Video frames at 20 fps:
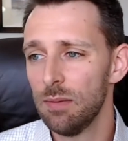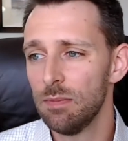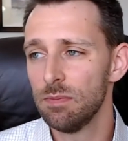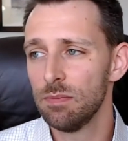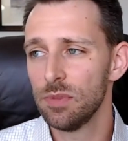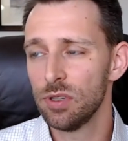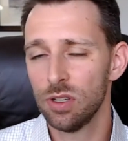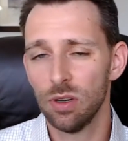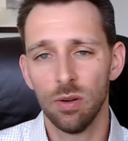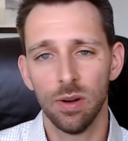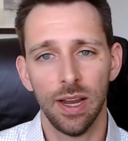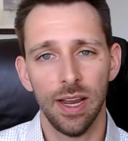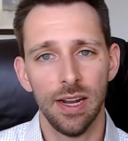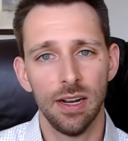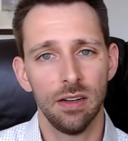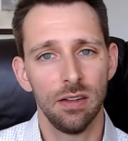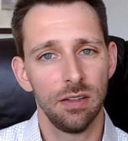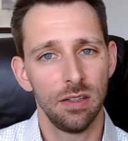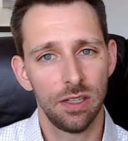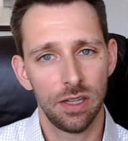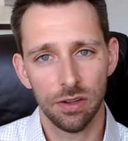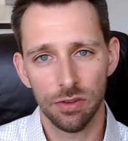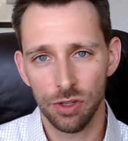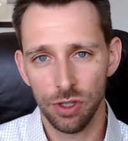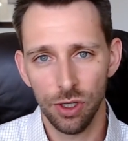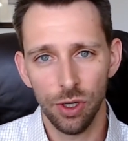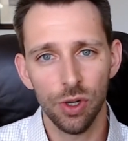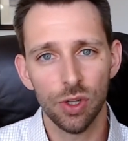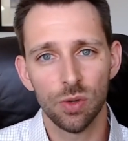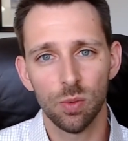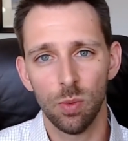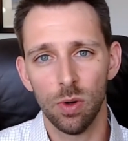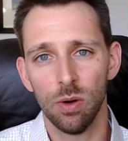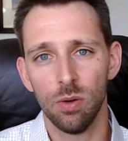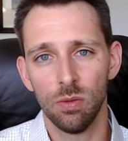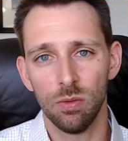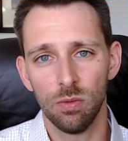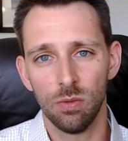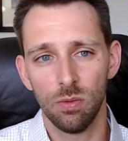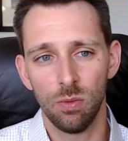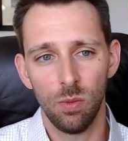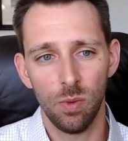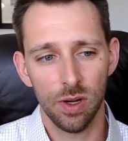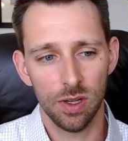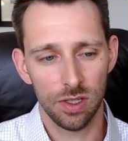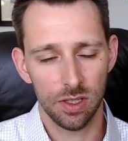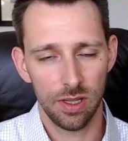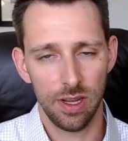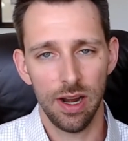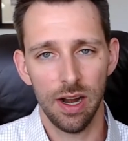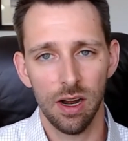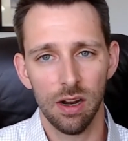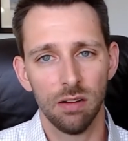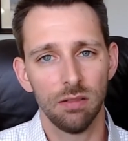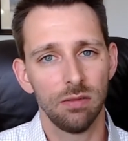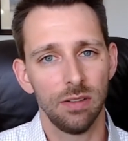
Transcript: So again, just use what was there